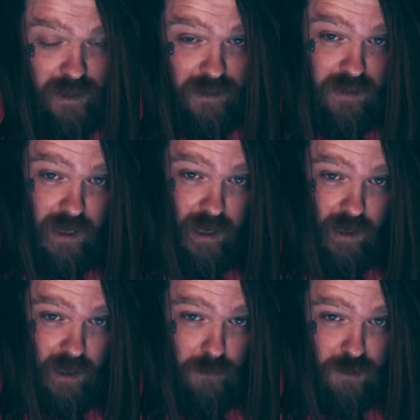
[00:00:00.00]

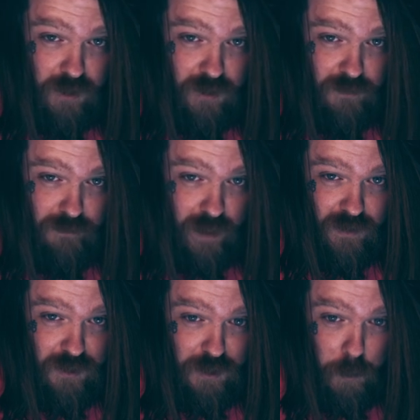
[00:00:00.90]
Instead, I was just
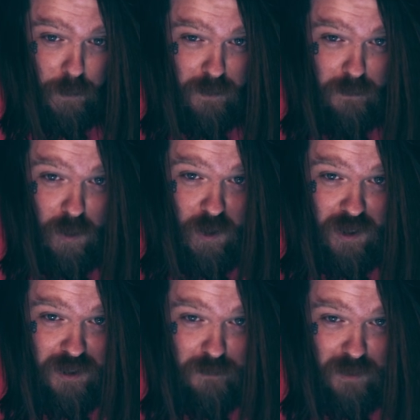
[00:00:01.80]
being stupid and
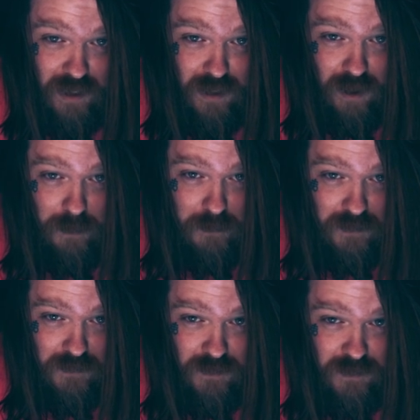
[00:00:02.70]
partying and being dumb
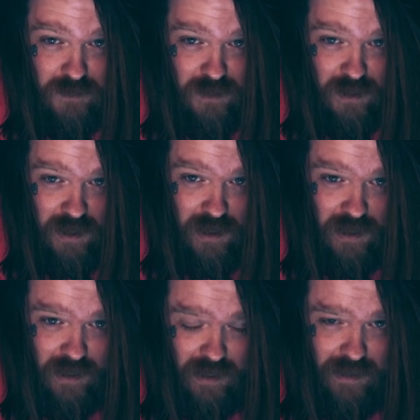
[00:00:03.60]

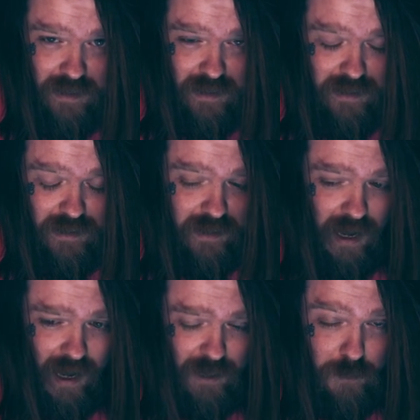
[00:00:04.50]
and
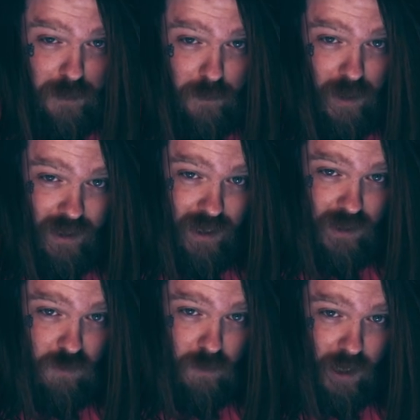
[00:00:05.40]
not doing the right
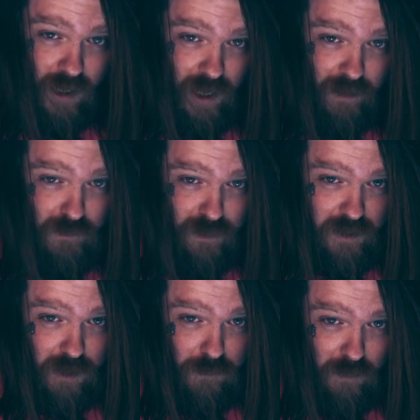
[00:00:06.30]
things with my life
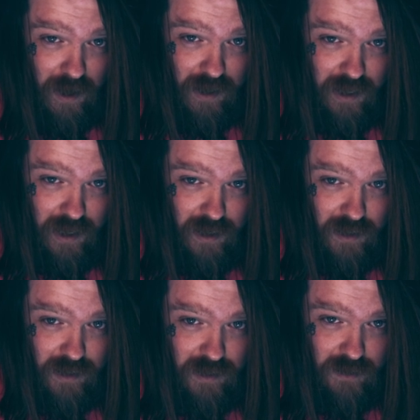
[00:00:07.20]
until finally
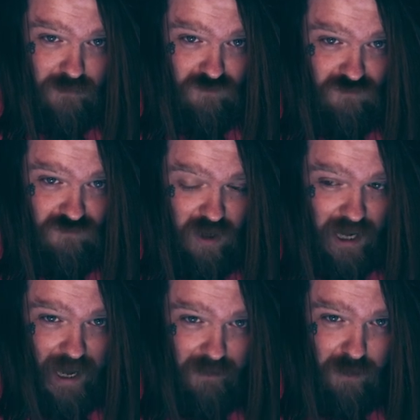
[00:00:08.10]

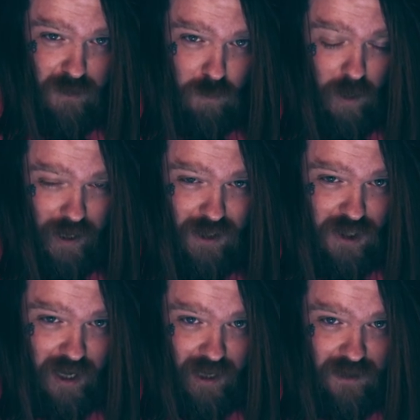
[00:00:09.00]
I gave it the right
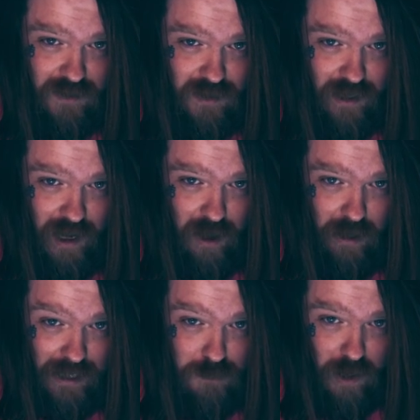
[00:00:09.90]
chance, and now
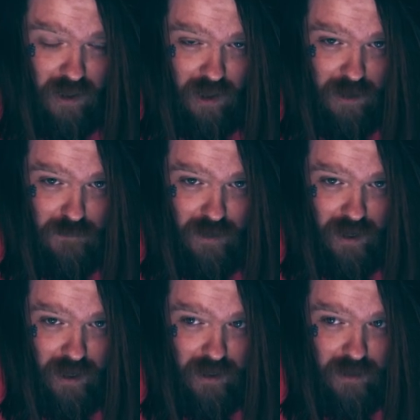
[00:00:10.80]
it is my life,
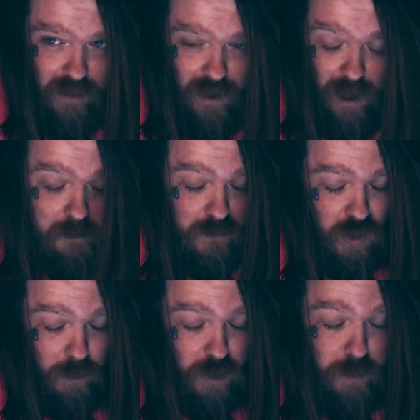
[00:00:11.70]
and I'm
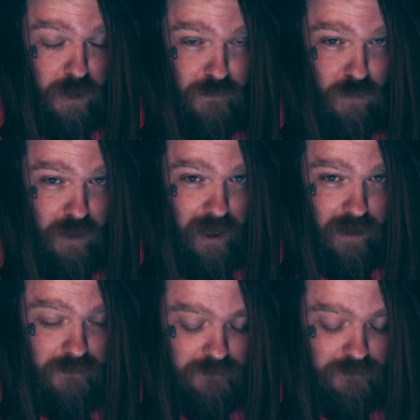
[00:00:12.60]
so much better for that.